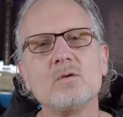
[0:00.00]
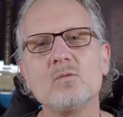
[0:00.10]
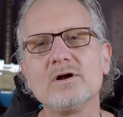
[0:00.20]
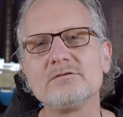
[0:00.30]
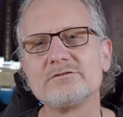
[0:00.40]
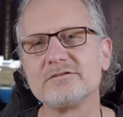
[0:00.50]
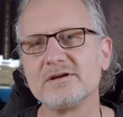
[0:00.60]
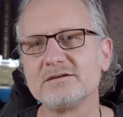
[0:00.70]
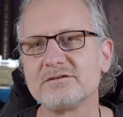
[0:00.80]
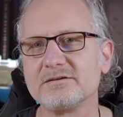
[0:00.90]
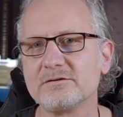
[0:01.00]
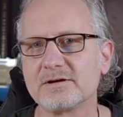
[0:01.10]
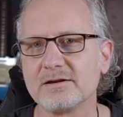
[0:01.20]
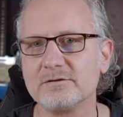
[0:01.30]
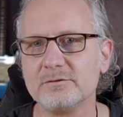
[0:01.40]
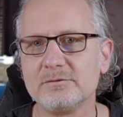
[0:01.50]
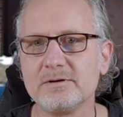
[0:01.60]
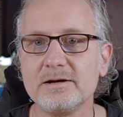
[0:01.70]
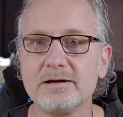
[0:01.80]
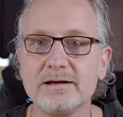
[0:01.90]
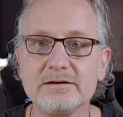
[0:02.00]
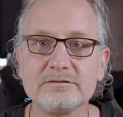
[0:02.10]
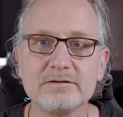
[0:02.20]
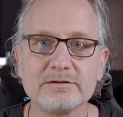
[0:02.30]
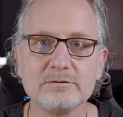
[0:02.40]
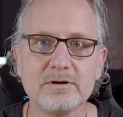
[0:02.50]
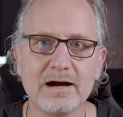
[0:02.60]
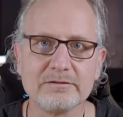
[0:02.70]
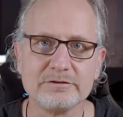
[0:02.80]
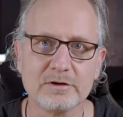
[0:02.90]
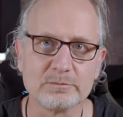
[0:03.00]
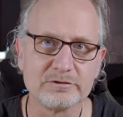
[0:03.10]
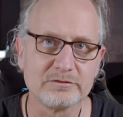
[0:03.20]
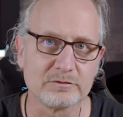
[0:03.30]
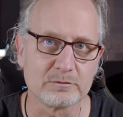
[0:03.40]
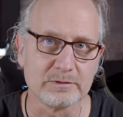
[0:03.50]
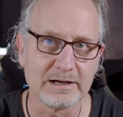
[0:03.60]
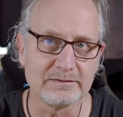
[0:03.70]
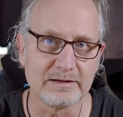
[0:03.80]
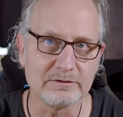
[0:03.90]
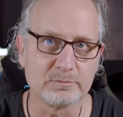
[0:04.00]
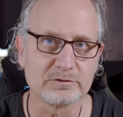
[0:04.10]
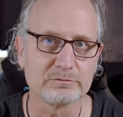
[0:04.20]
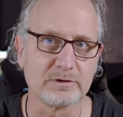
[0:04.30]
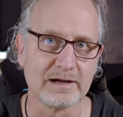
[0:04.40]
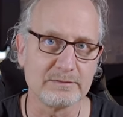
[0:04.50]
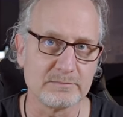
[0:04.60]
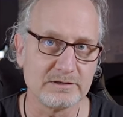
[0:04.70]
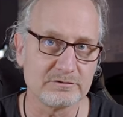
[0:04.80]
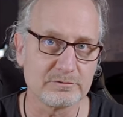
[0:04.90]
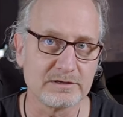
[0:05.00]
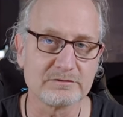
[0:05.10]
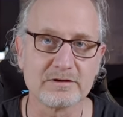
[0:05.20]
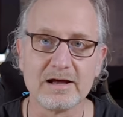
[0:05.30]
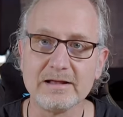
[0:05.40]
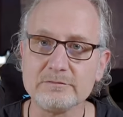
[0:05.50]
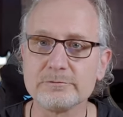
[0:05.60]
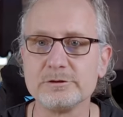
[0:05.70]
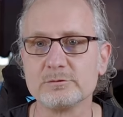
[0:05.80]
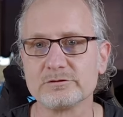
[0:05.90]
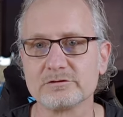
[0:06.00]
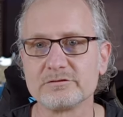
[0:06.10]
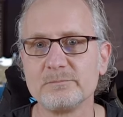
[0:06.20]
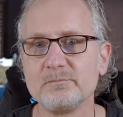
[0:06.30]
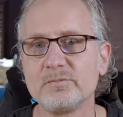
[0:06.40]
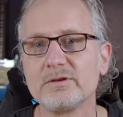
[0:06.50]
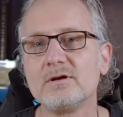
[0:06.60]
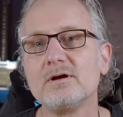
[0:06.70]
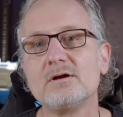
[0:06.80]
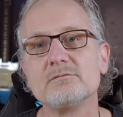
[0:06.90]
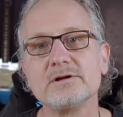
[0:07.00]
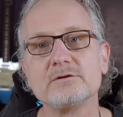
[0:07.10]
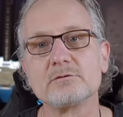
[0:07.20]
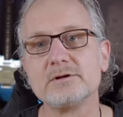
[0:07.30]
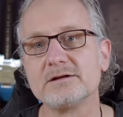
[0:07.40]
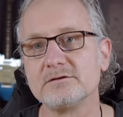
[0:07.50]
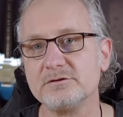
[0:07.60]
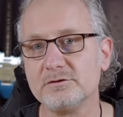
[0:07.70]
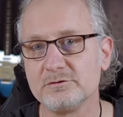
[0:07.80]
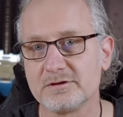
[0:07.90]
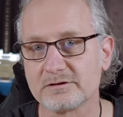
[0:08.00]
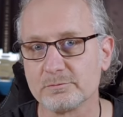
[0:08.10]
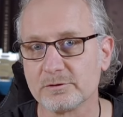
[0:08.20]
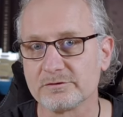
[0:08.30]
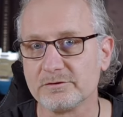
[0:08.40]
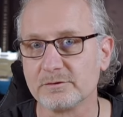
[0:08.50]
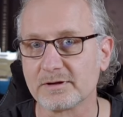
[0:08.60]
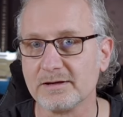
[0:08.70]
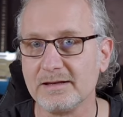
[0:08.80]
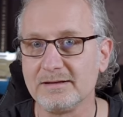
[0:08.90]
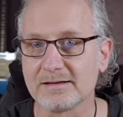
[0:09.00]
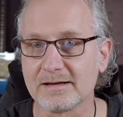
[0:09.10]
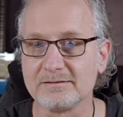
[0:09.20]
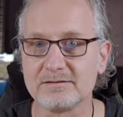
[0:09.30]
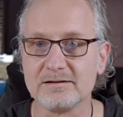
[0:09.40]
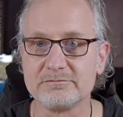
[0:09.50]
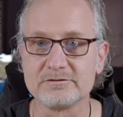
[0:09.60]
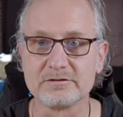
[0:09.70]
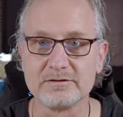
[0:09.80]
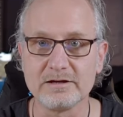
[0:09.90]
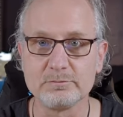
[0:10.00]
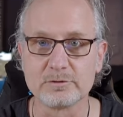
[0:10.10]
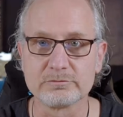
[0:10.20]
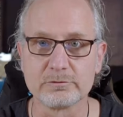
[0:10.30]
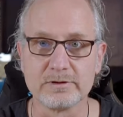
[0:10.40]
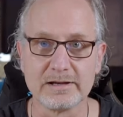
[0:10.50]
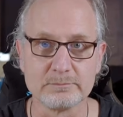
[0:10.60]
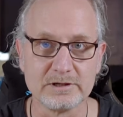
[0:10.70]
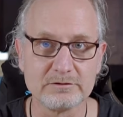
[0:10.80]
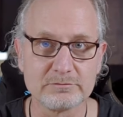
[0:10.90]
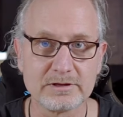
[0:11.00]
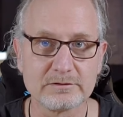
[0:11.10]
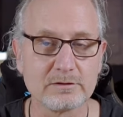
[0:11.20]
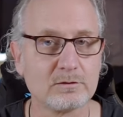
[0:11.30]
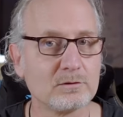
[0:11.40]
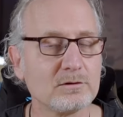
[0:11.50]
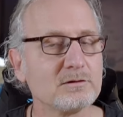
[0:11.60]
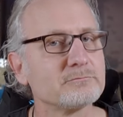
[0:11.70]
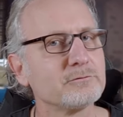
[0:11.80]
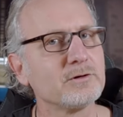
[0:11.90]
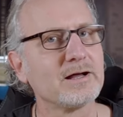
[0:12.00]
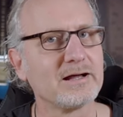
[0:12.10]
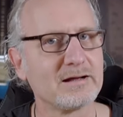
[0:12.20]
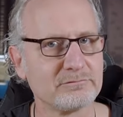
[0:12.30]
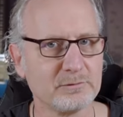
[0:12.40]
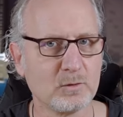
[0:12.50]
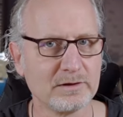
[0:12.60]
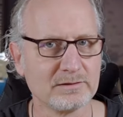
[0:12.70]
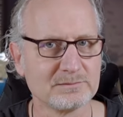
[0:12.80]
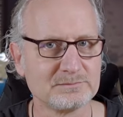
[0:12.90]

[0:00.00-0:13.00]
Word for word: One of the things that you can do is that you have the option to create dashboards for administrators and for users. When you create a new dashboard, you can indicate if it's a dashboard for an administrator or for everyone.